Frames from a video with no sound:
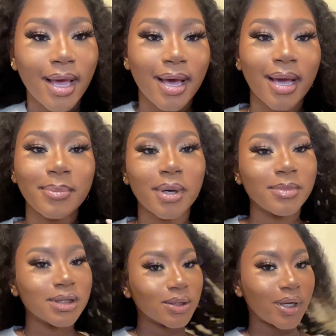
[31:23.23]
I
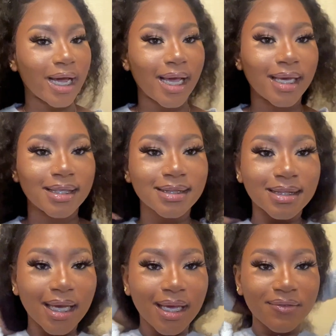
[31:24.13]
promise you guys,
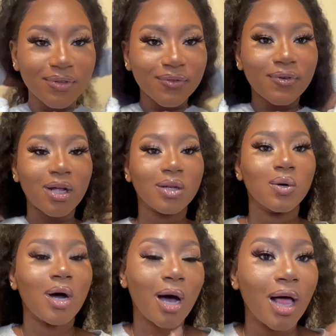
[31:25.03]
if you
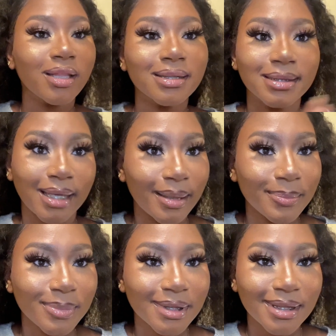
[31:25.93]
follow all the
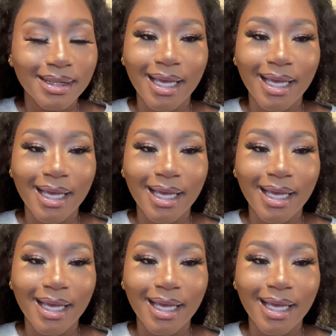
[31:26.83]
steps,